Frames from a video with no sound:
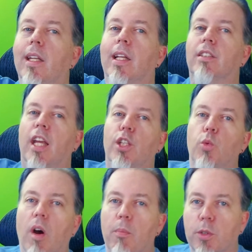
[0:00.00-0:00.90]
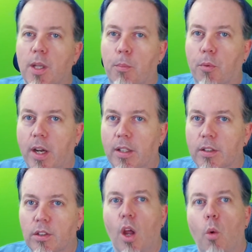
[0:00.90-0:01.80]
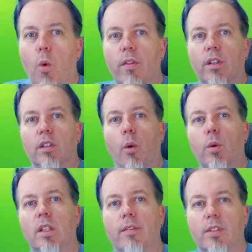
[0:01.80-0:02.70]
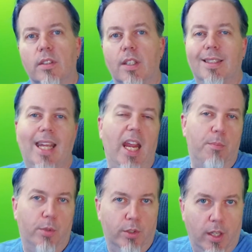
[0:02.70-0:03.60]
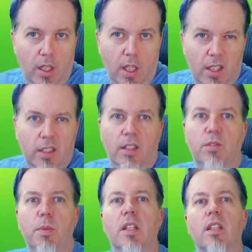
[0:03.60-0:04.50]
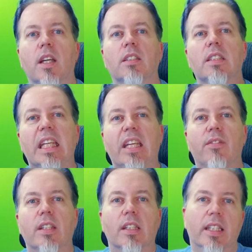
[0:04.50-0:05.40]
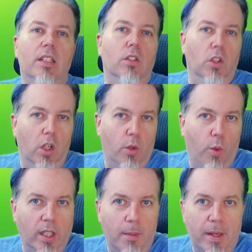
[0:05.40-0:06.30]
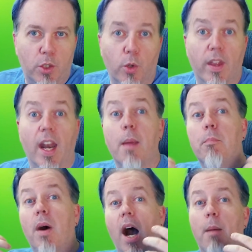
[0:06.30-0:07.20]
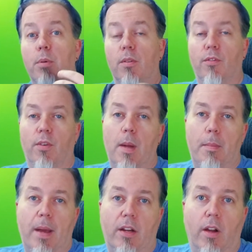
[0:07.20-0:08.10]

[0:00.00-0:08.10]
a 12% brightness, while the lower left is set to 8%. This gives me a nice even lit look while I make sure that I pop from my background.